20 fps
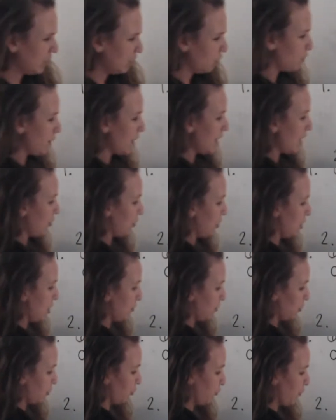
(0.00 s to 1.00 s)
write out the
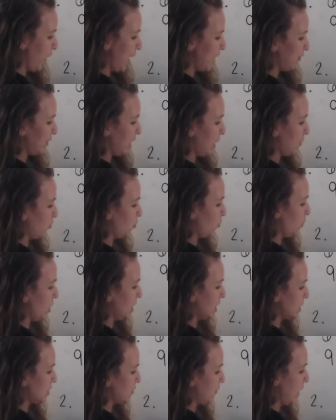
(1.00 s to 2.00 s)
numbers. 5 times 1
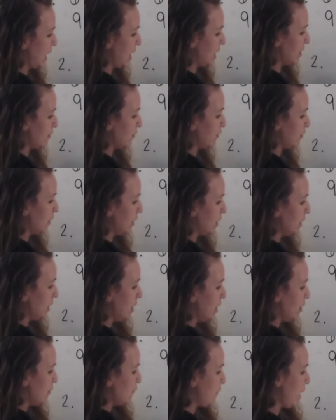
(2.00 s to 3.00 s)
is 5,
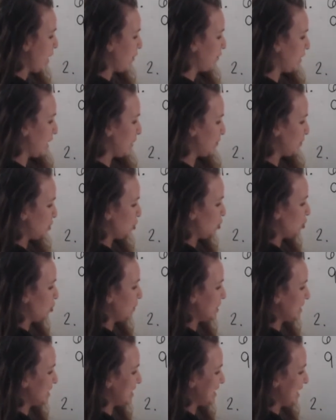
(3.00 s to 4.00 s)
5 times 2 is
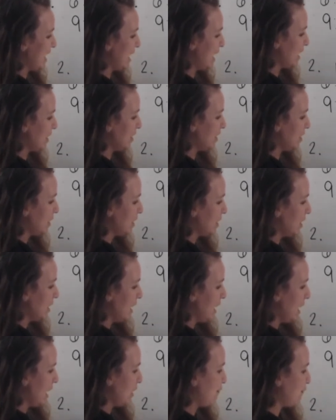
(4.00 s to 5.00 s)
10,
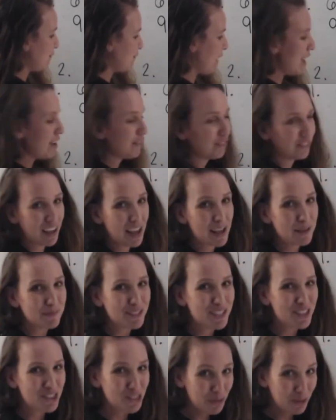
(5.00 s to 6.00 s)
and 5 times
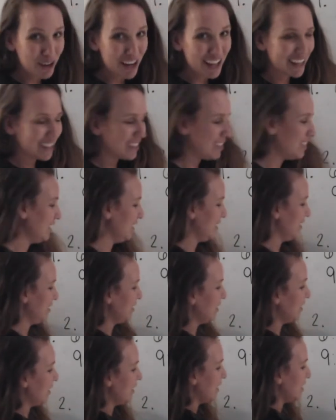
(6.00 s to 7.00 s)
3
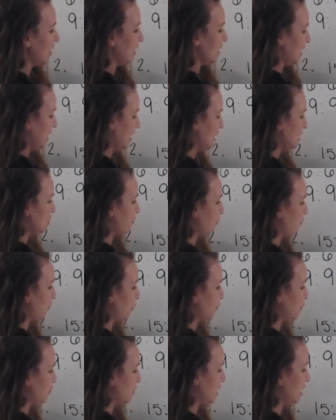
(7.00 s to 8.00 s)
is
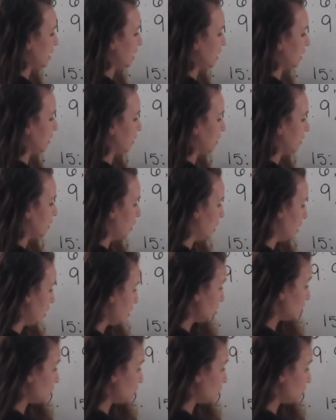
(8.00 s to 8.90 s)
15. So